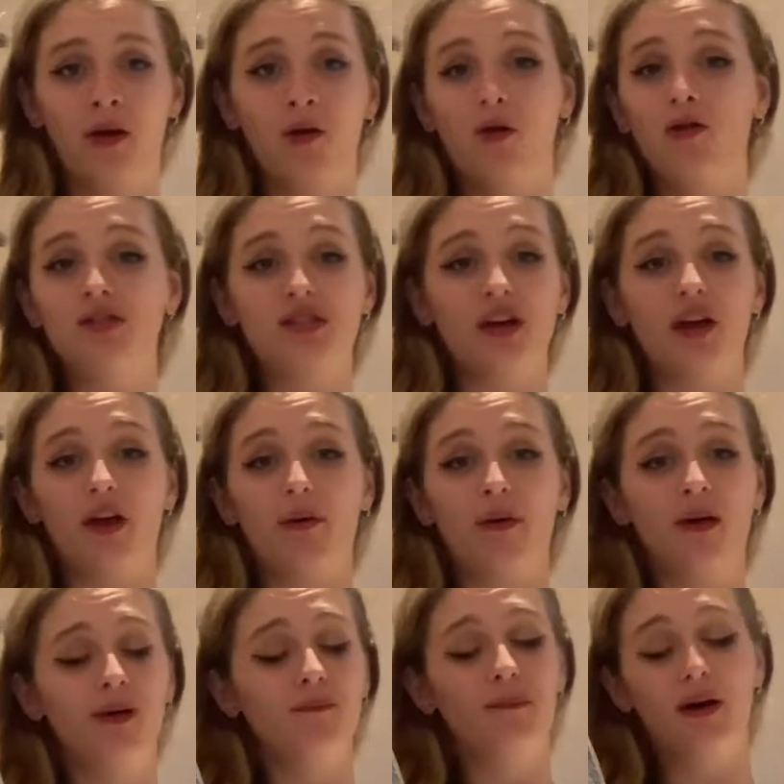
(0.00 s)
Or do,
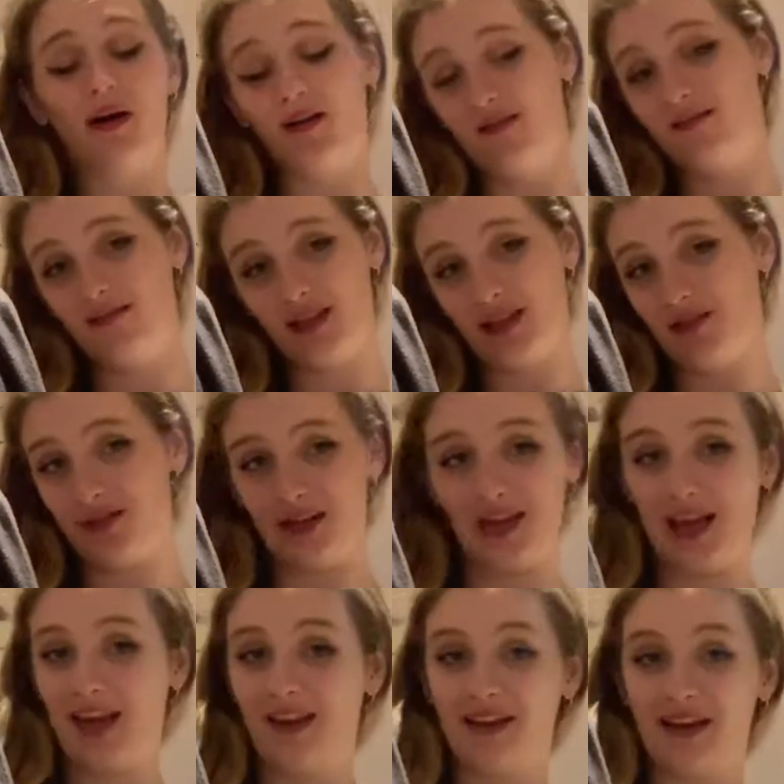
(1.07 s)
but you're not going to
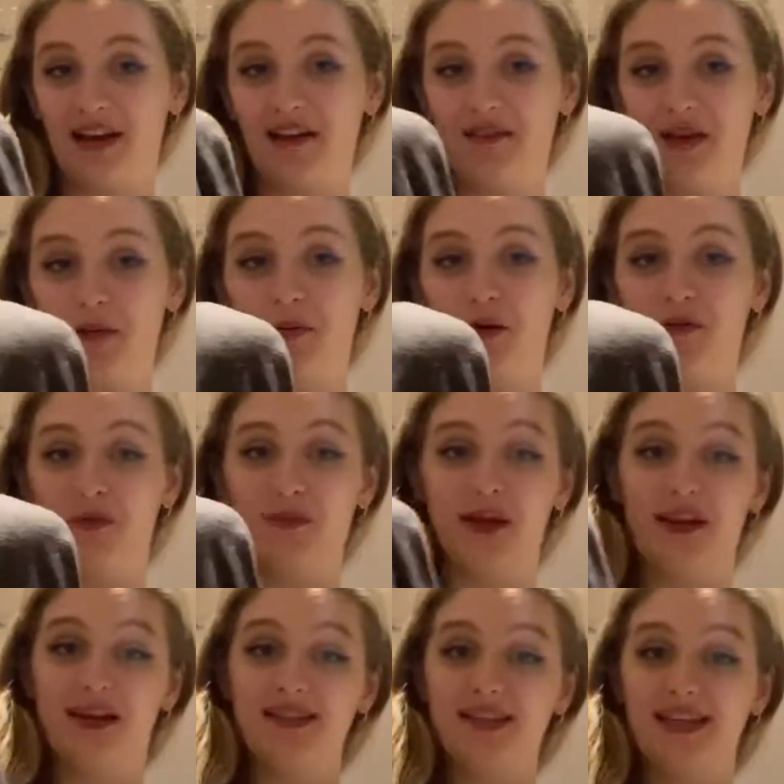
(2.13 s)
get anything out of it apart from being
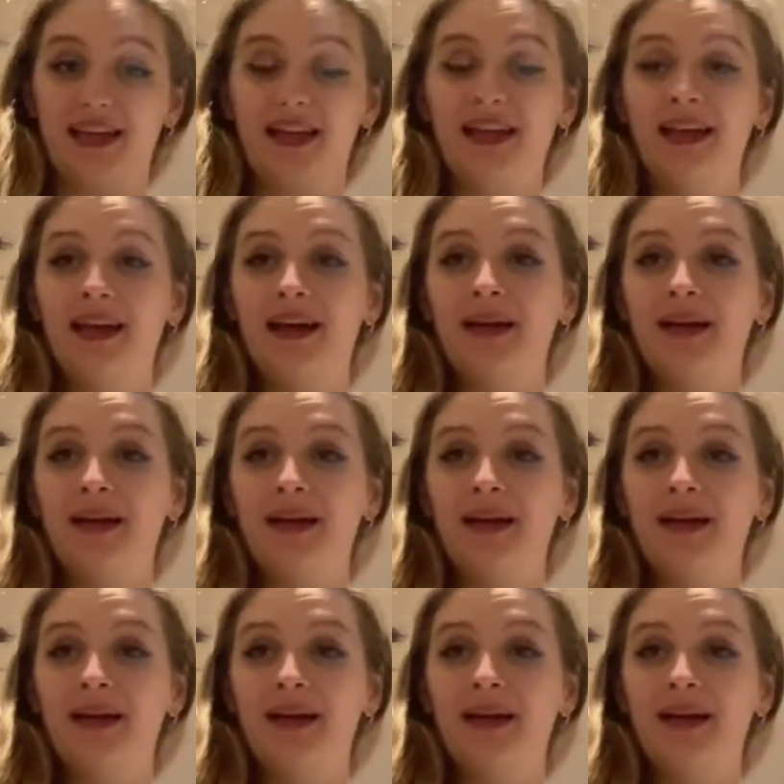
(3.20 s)
nasty.